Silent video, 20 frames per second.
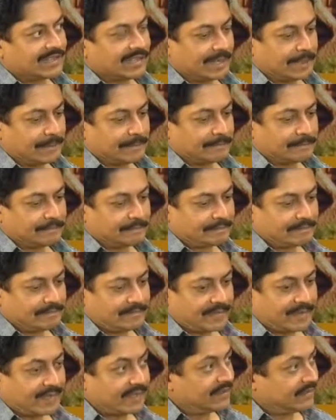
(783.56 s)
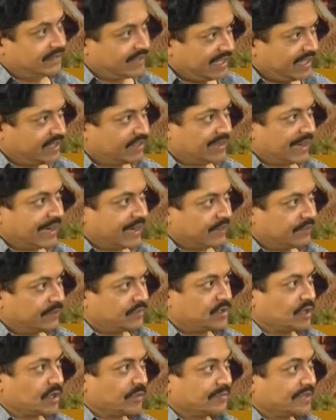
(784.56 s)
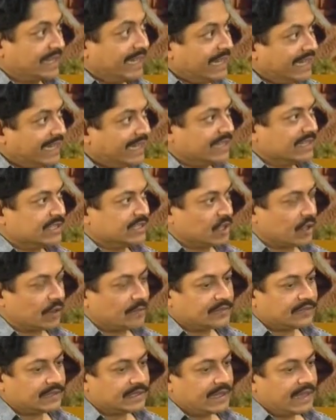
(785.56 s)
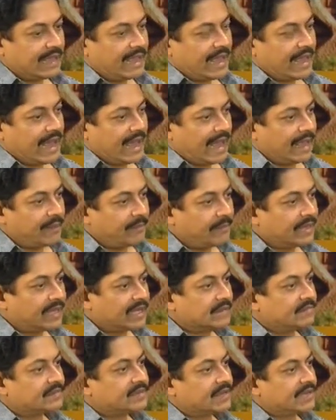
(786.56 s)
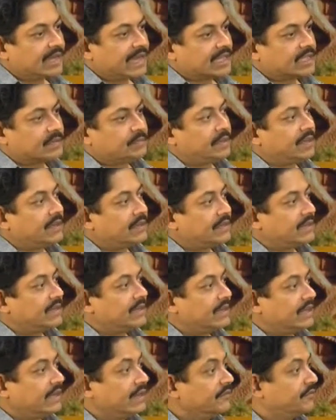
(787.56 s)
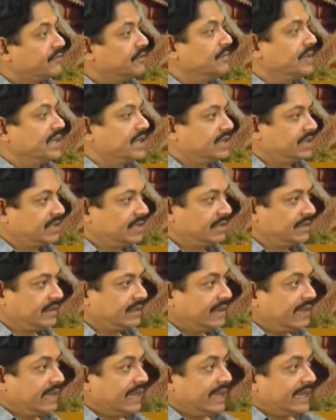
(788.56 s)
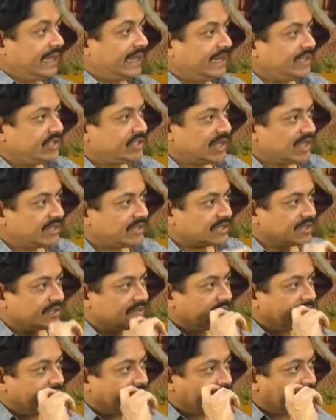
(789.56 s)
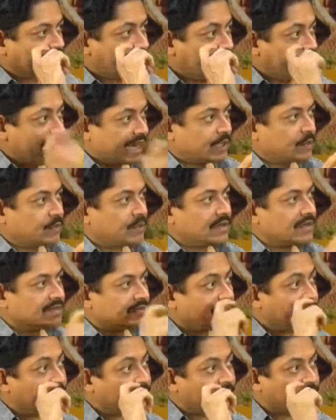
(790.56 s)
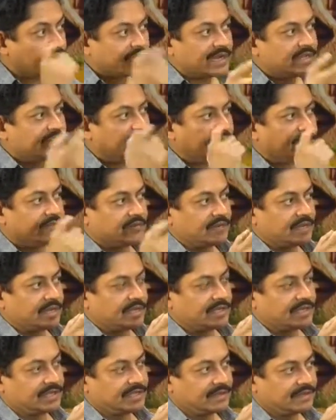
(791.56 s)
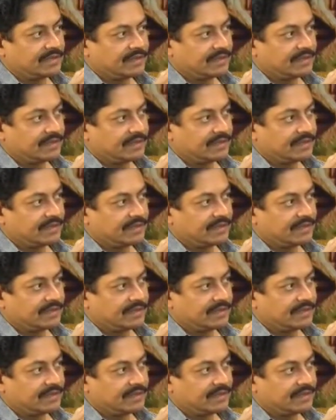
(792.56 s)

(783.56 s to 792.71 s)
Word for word: uh, these kind of jobs, illegal jobs, and becomes an expert in information. He just networks and trades information